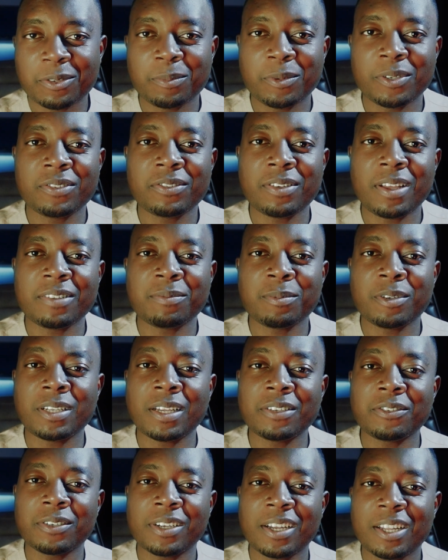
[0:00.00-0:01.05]
You must try as much
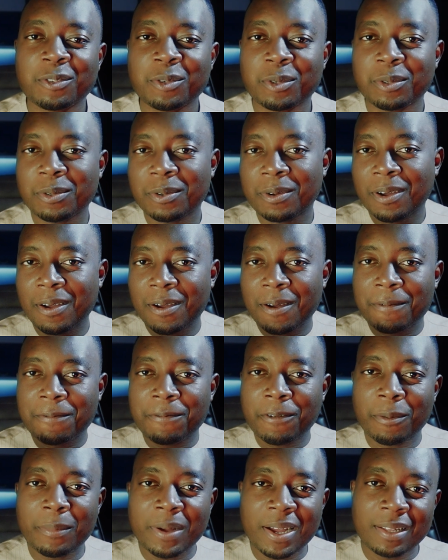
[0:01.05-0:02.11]
as you can to look
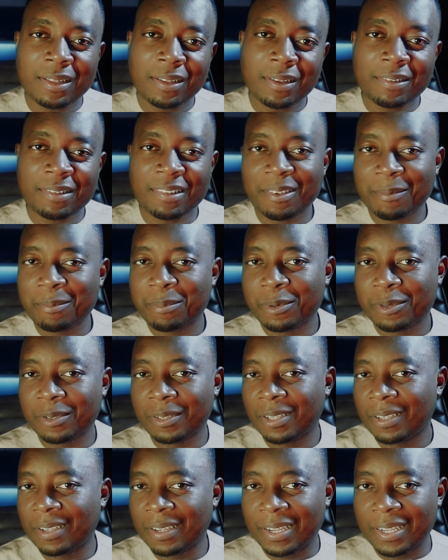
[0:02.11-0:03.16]
formal,
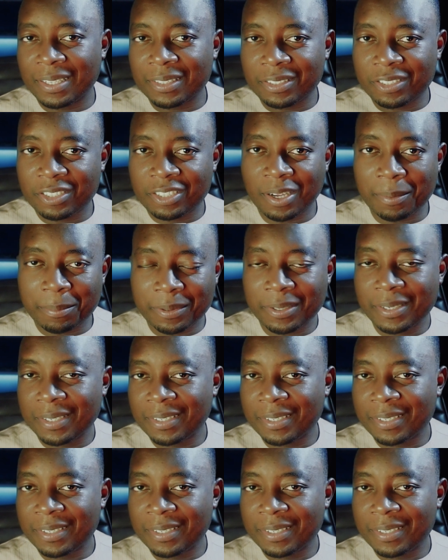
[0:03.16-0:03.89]
simple, and sharp.